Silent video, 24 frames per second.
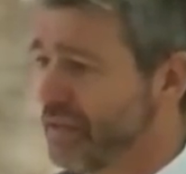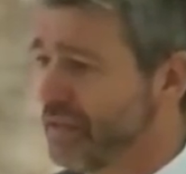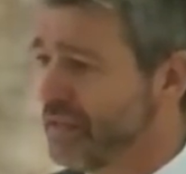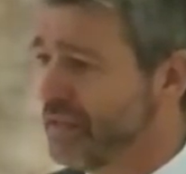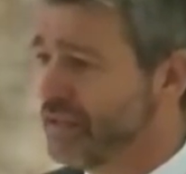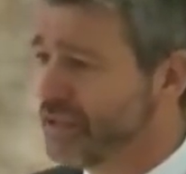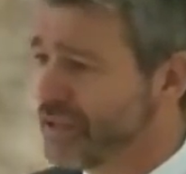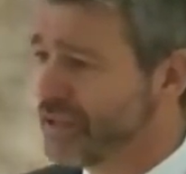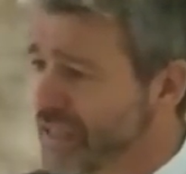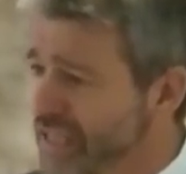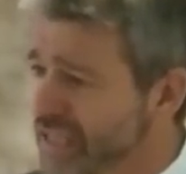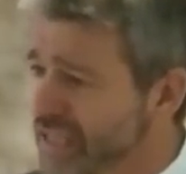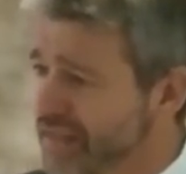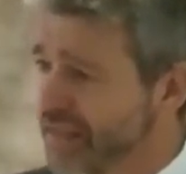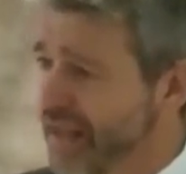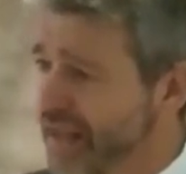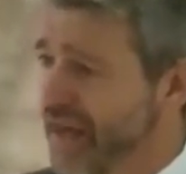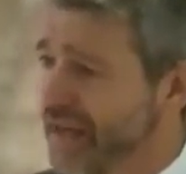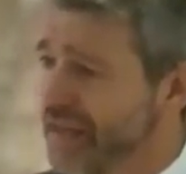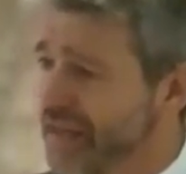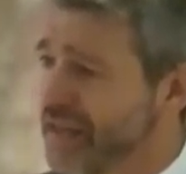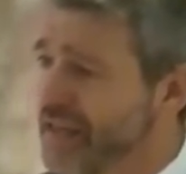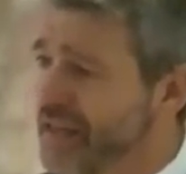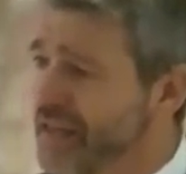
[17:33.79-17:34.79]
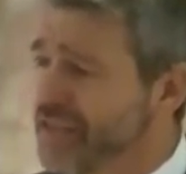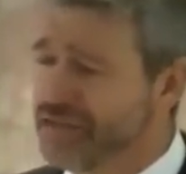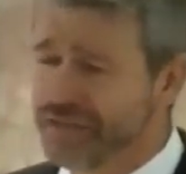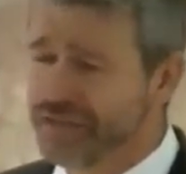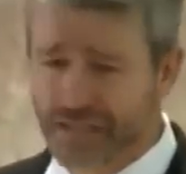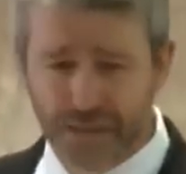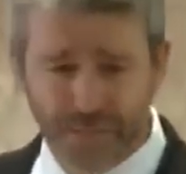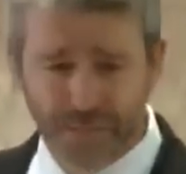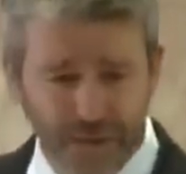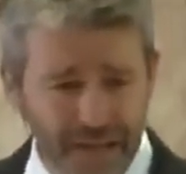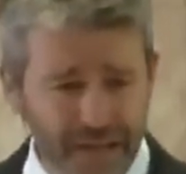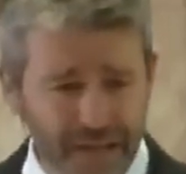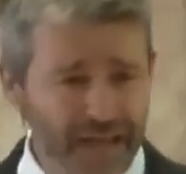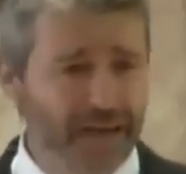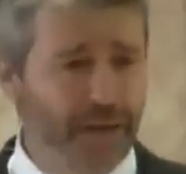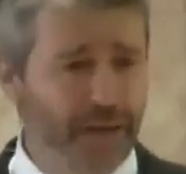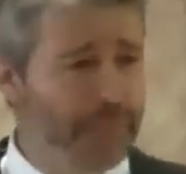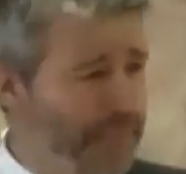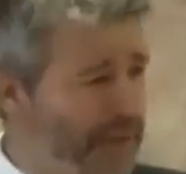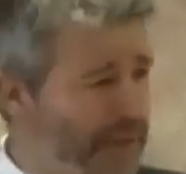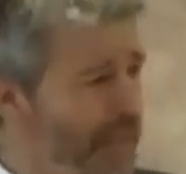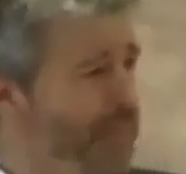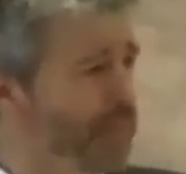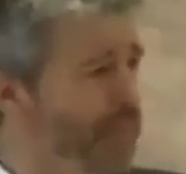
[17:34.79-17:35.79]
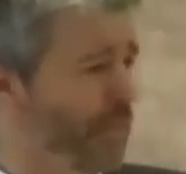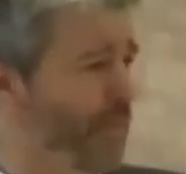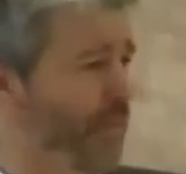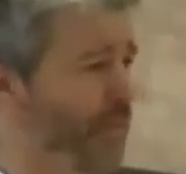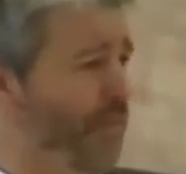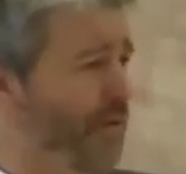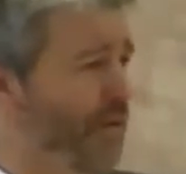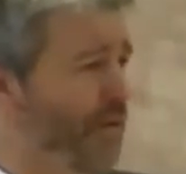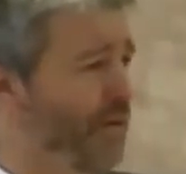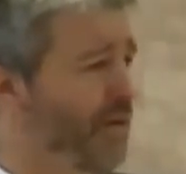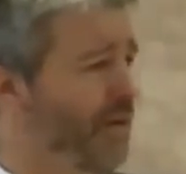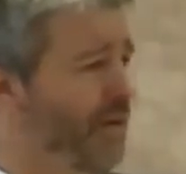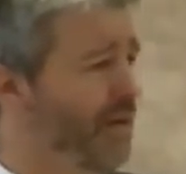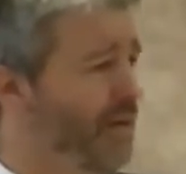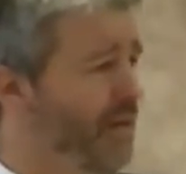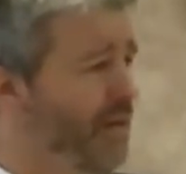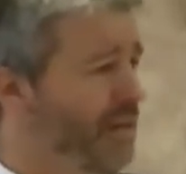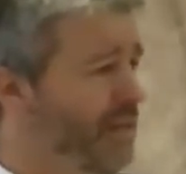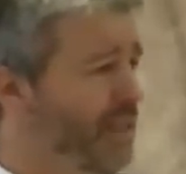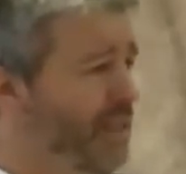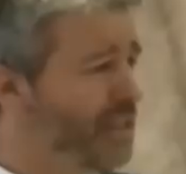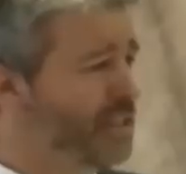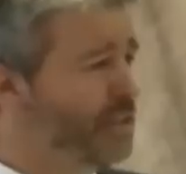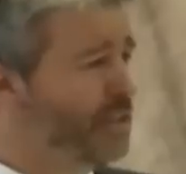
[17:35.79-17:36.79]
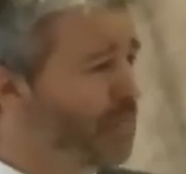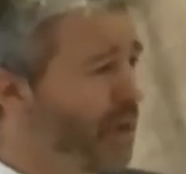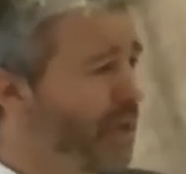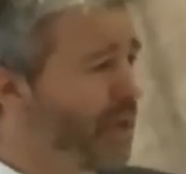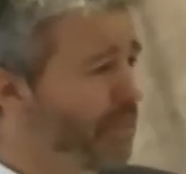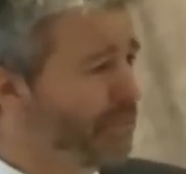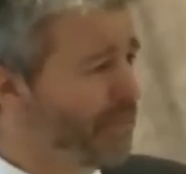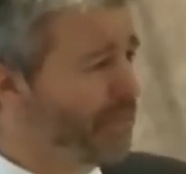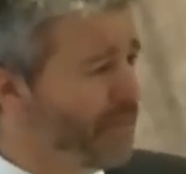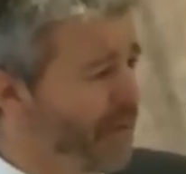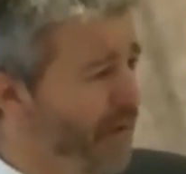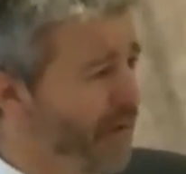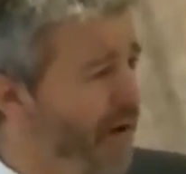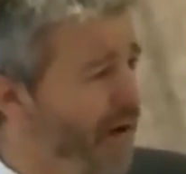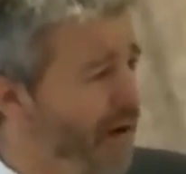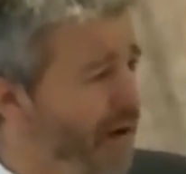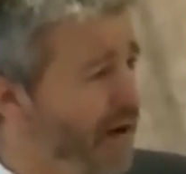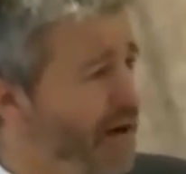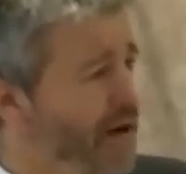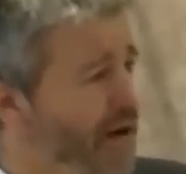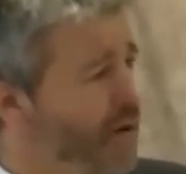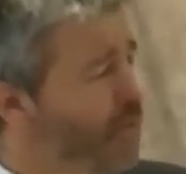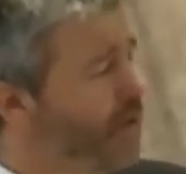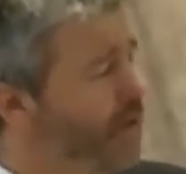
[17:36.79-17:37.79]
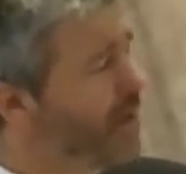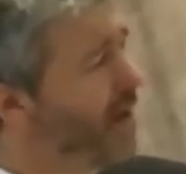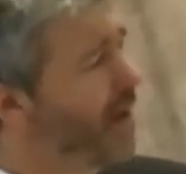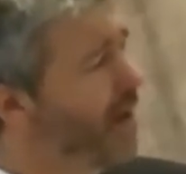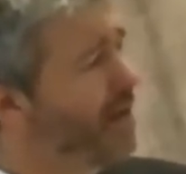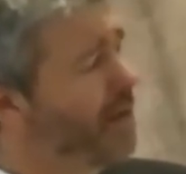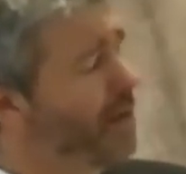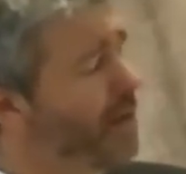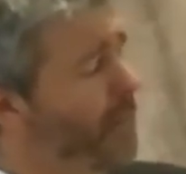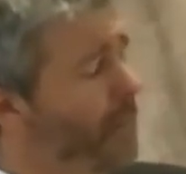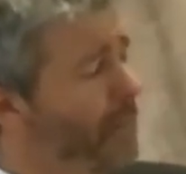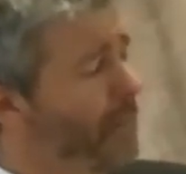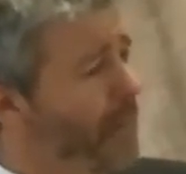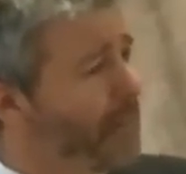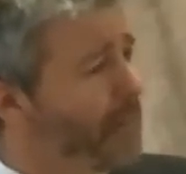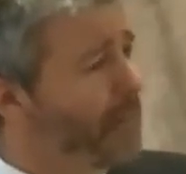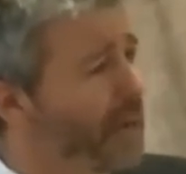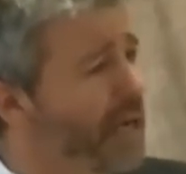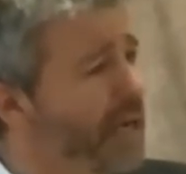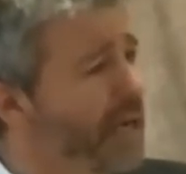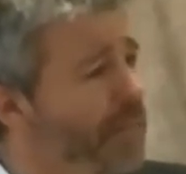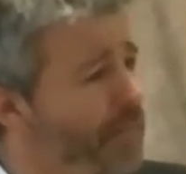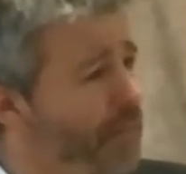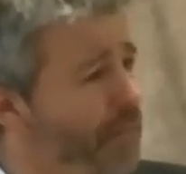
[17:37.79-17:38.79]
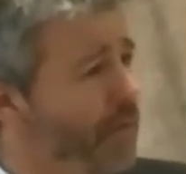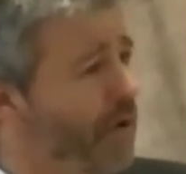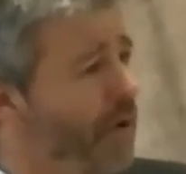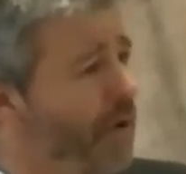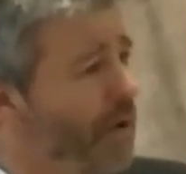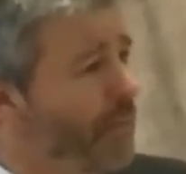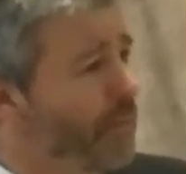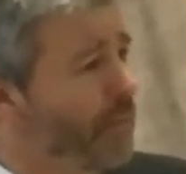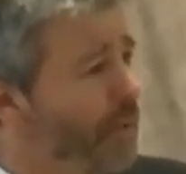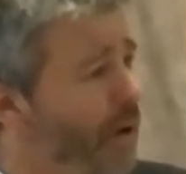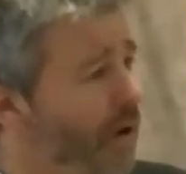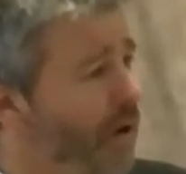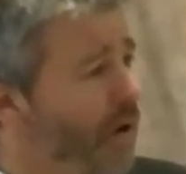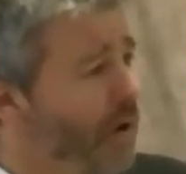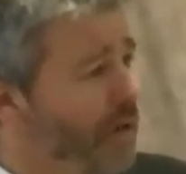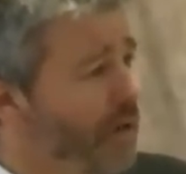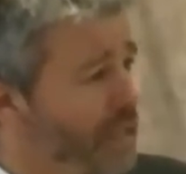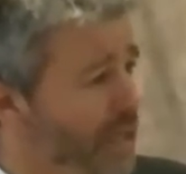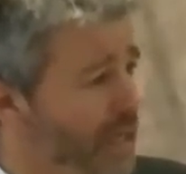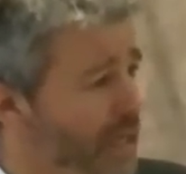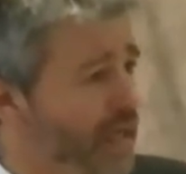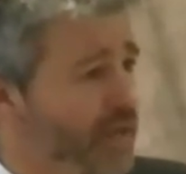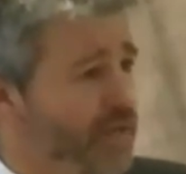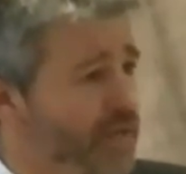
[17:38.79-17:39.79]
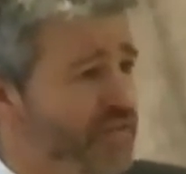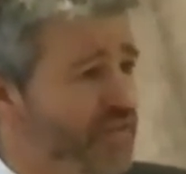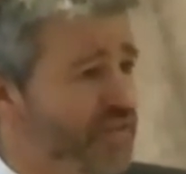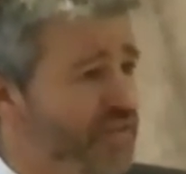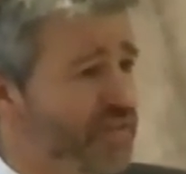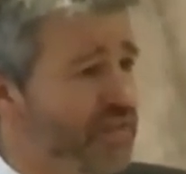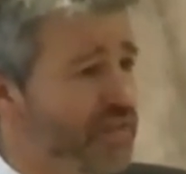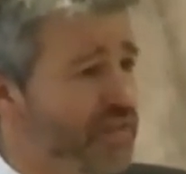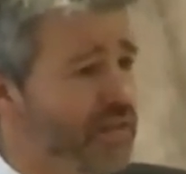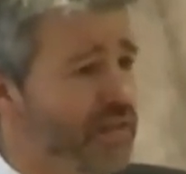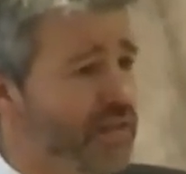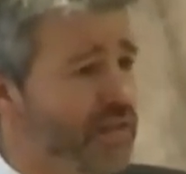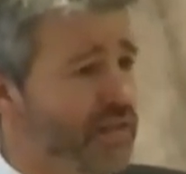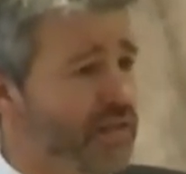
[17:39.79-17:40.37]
You see that. You see what kind of people these people are. What kind of people Paul is.